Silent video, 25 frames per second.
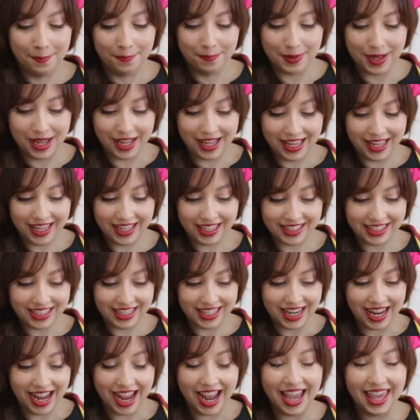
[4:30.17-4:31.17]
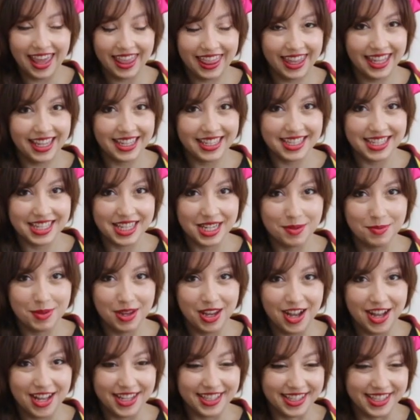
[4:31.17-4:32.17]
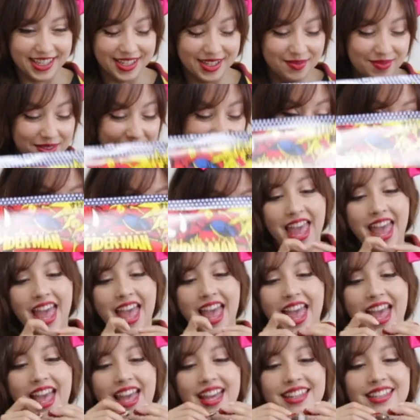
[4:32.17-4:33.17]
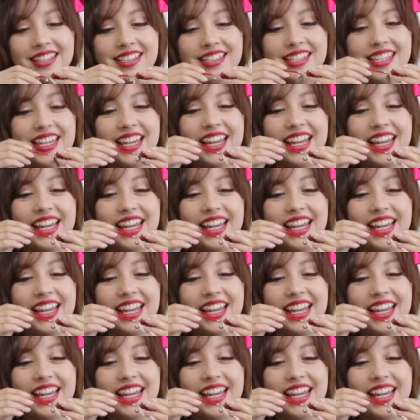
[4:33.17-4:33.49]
but I think it's gonna be awesome. And